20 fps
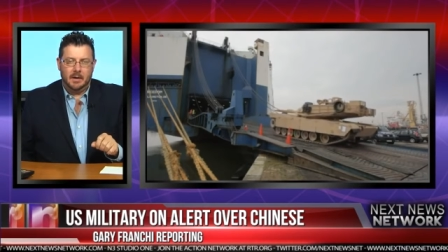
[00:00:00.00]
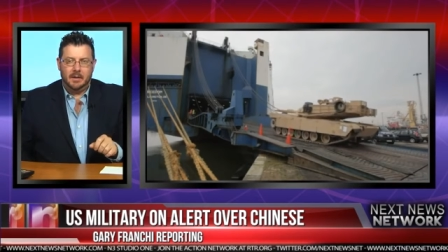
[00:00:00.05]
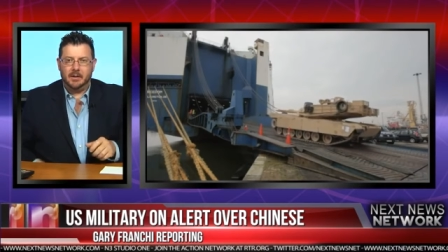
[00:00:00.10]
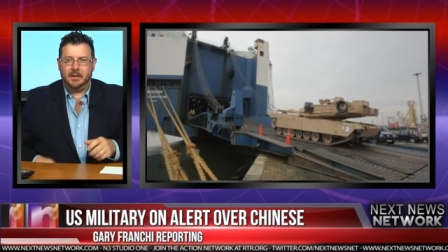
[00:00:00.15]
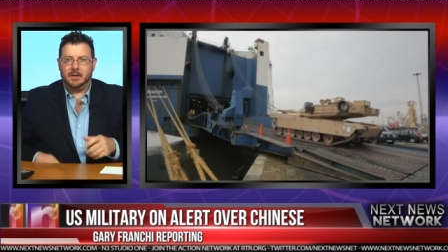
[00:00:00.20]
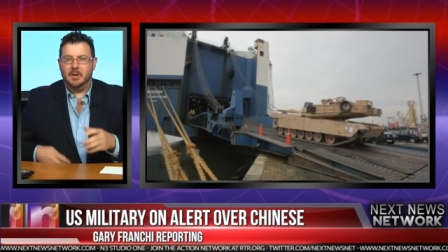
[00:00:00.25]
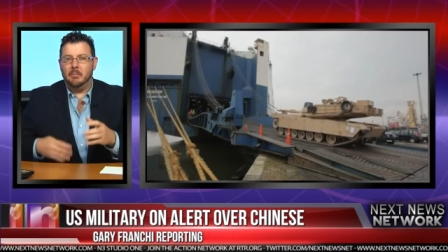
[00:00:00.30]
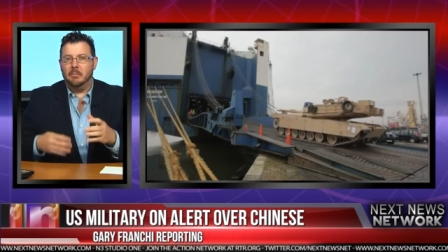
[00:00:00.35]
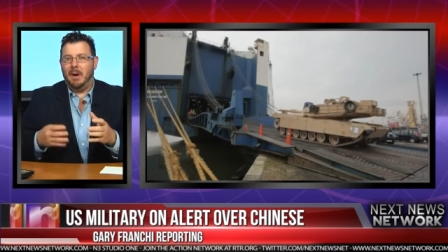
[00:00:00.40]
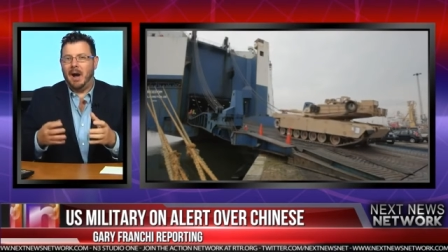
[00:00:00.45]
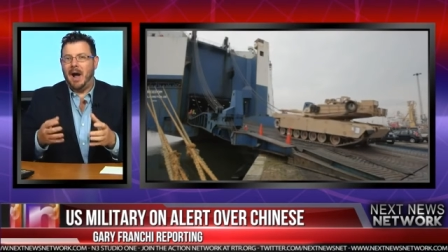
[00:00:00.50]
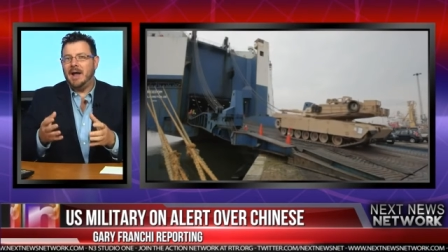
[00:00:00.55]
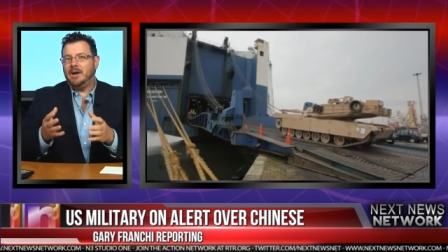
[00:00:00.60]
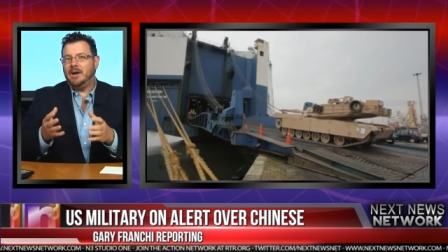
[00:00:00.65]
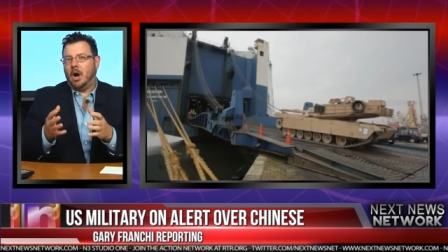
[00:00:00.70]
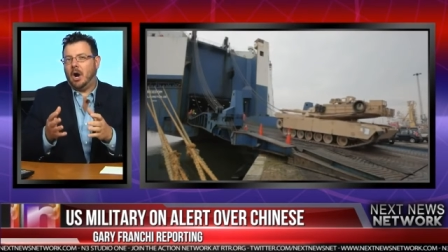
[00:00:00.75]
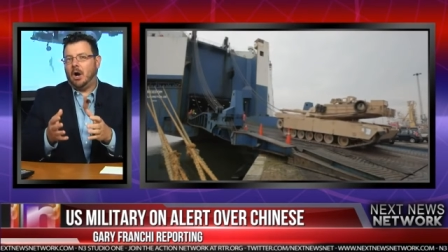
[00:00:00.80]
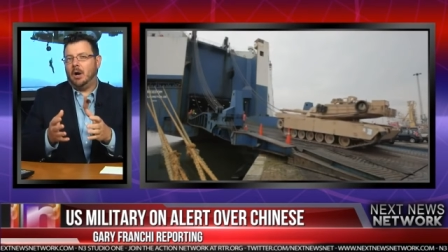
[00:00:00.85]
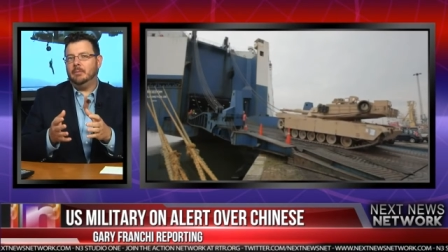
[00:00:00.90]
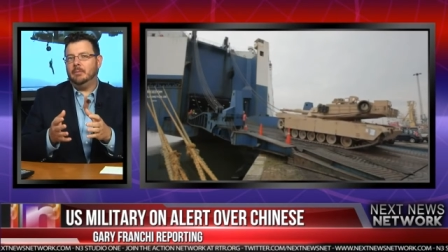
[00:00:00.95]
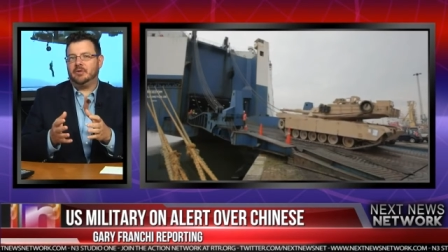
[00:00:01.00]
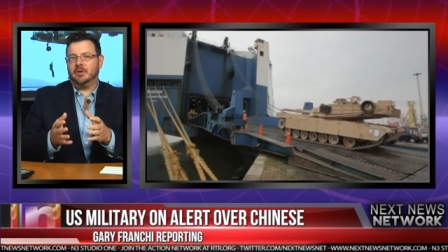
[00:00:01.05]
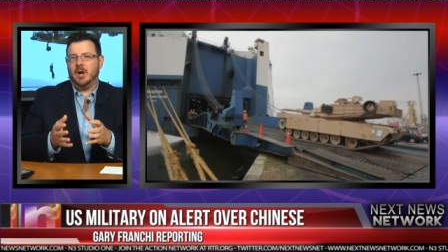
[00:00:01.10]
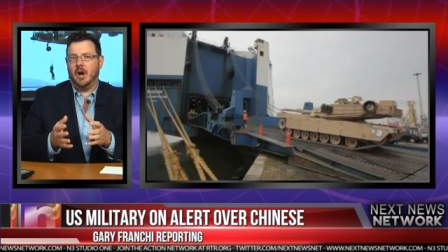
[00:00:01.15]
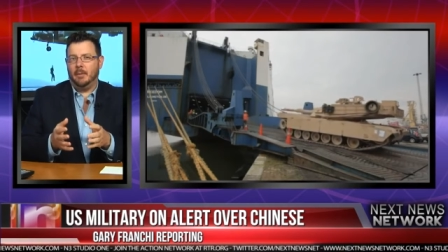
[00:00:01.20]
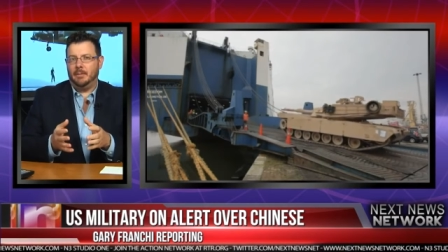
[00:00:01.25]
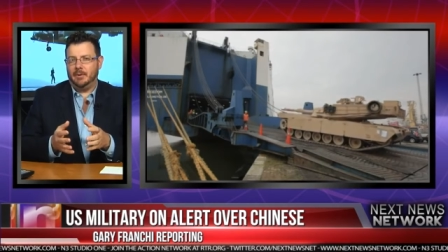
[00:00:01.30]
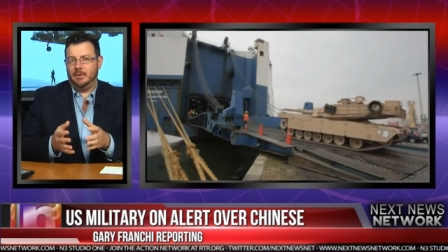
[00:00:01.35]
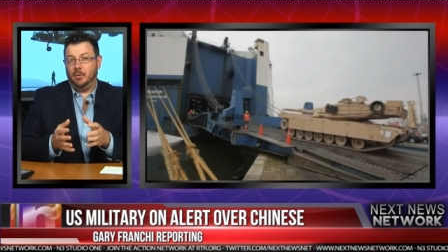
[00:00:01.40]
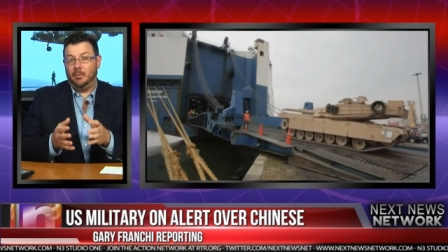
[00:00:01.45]
The combined arms
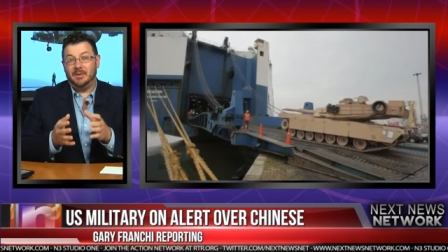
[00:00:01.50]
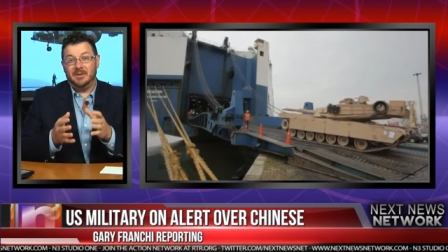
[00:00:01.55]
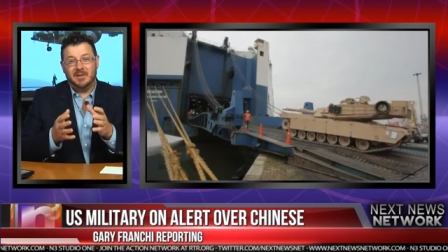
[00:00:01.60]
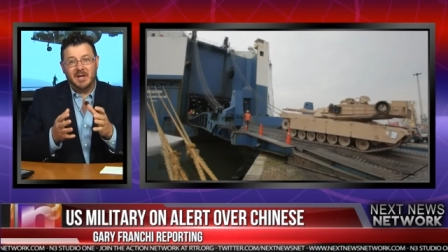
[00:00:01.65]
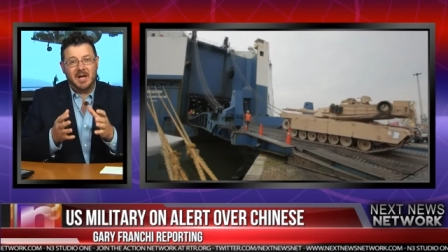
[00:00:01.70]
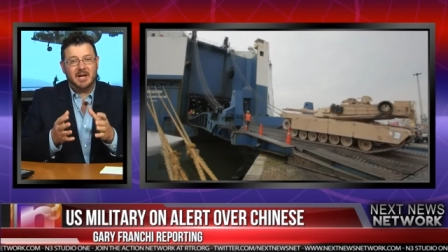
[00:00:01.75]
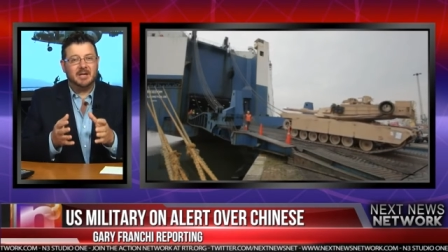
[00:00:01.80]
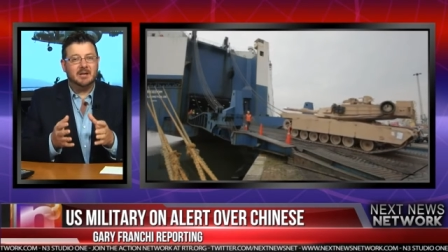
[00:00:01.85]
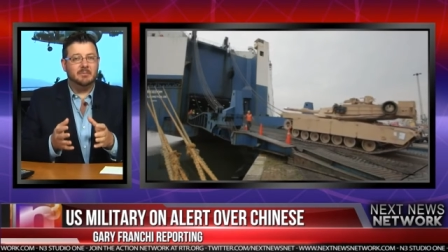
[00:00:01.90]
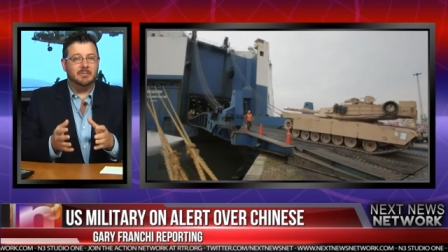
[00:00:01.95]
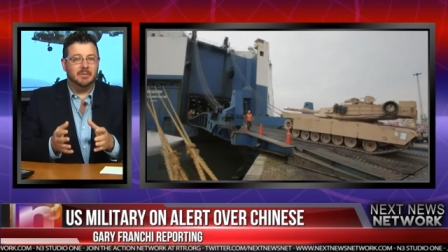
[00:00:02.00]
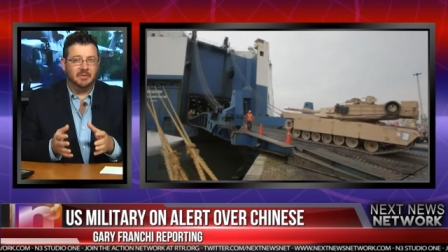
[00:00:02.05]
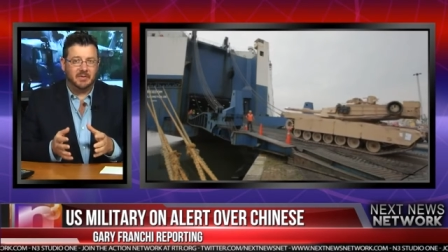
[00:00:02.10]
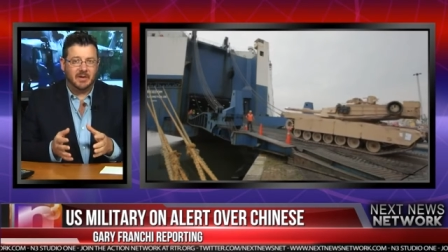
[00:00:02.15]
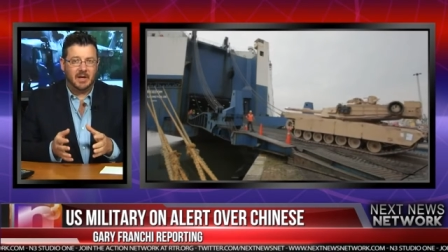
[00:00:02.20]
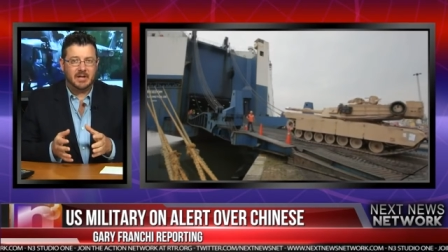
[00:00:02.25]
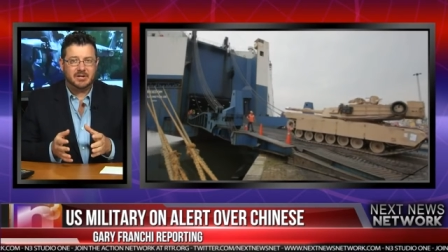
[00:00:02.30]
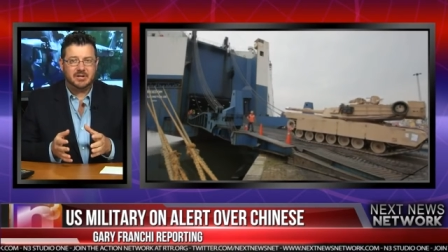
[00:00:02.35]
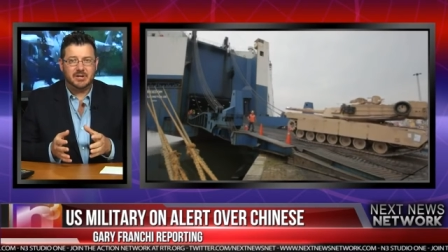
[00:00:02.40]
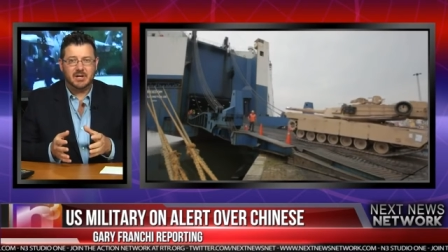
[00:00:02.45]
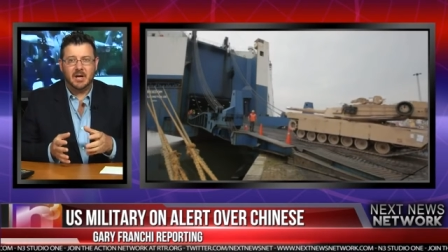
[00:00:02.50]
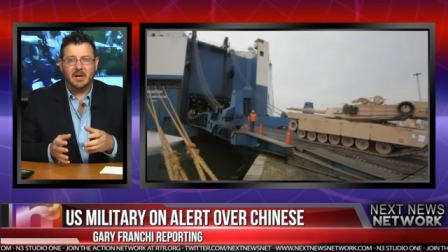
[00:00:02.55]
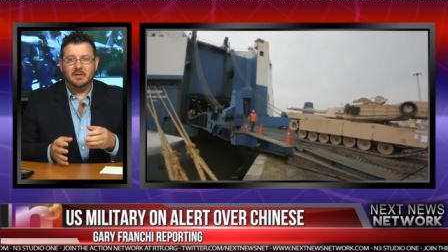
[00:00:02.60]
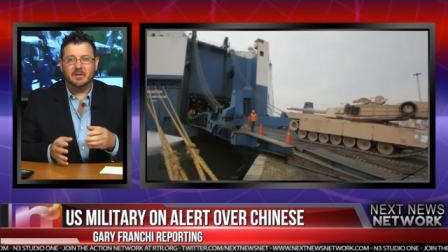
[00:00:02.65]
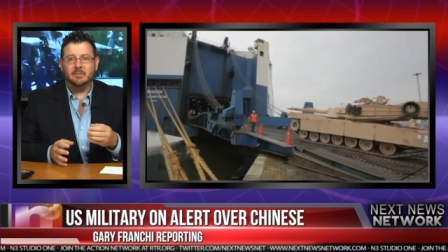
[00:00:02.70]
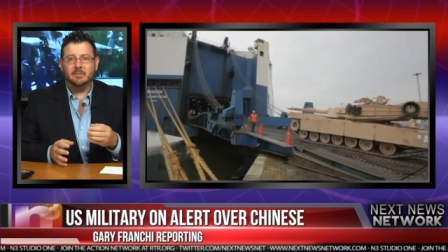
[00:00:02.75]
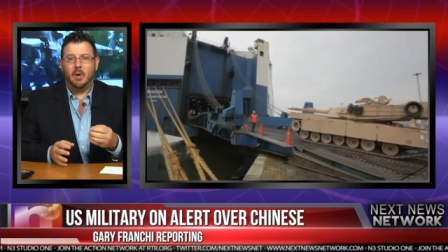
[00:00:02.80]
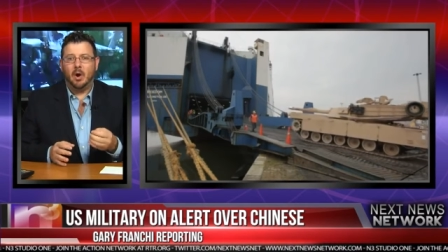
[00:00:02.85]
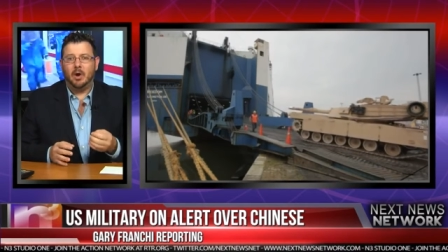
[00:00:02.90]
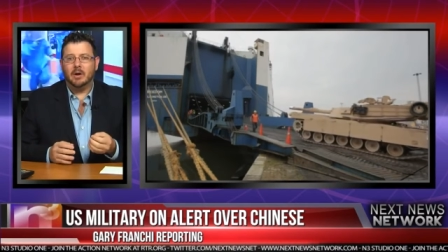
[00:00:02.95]
company will be taking possession
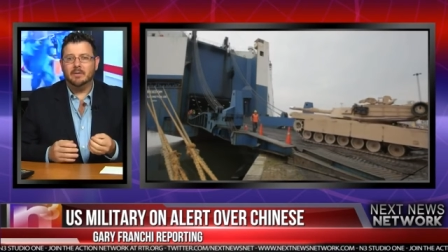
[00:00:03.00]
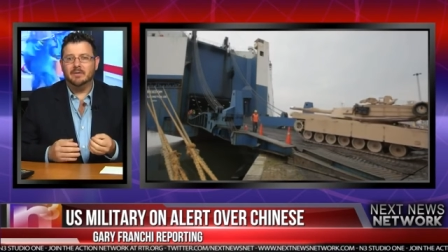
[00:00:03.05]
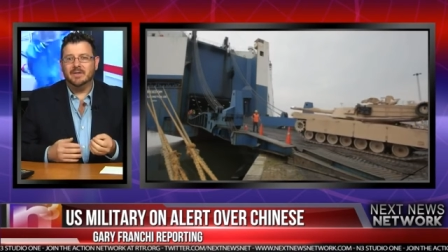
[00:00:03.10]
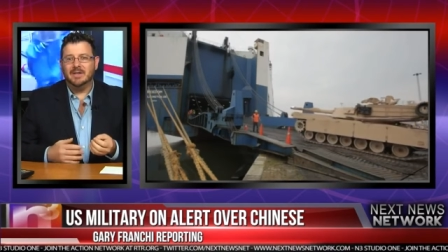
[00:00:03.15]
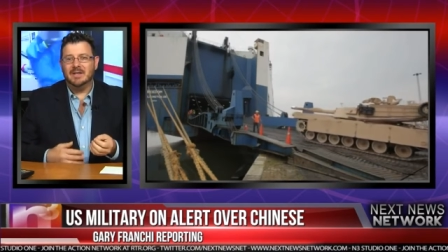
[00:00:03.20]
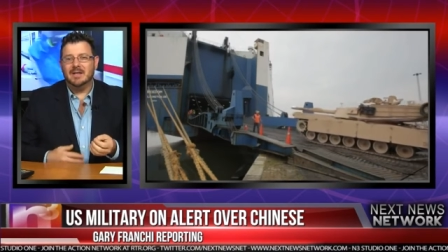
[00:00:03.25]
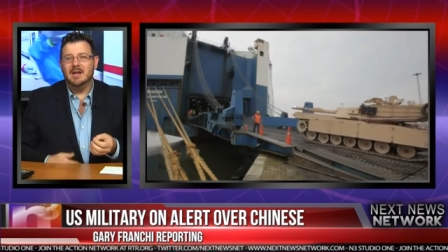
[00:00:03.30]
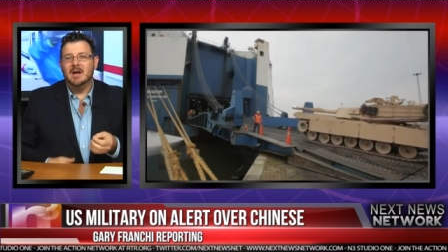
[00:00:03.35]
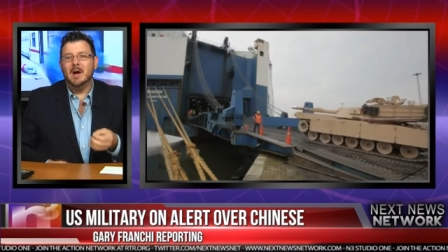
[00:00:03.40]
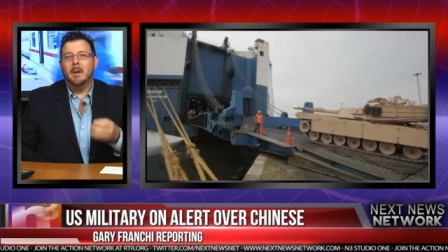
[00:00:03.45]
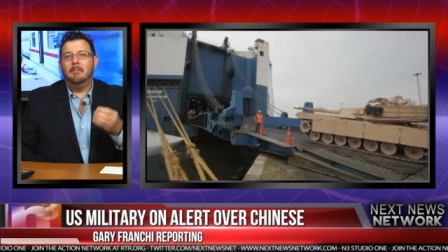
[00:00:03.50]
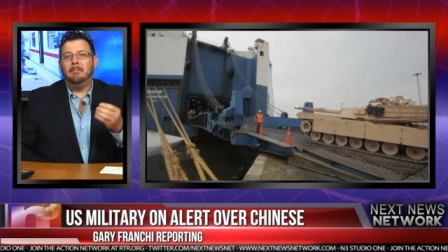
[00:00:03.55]
as part of the